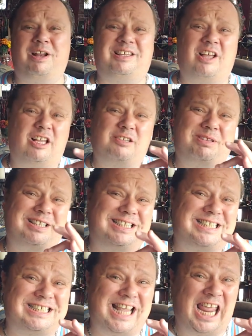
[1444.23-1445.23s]
but it tells me
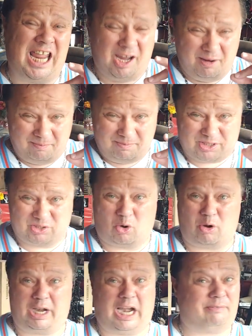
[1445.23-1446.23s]
the same
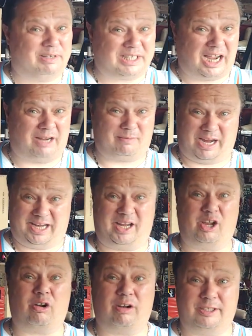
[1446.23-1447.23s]
story every time I
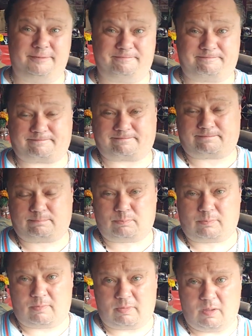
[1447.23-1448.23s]
hear it.
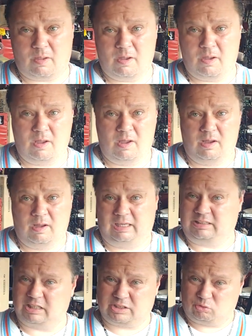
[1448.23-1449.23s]

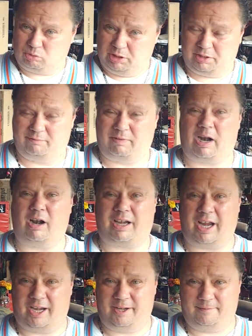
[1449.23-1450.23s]
It doesn't really
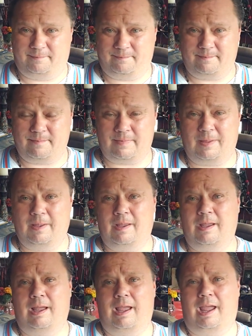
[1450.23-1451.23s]
variegate.
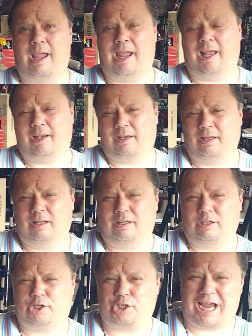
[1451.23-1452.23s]
And
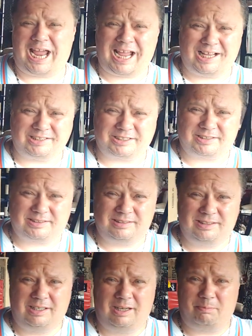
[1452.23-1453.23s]

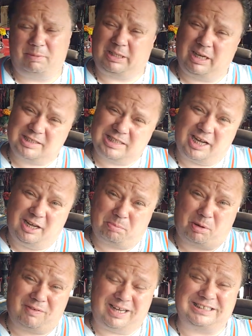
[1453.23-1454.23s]
jazz, because of
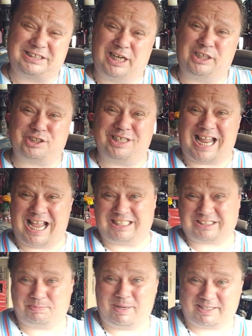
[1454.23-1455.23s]
that improvisation
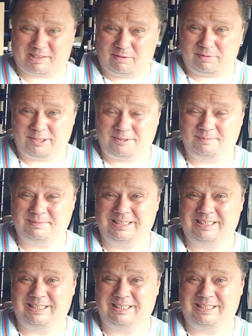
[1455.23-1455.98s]
aspect of it,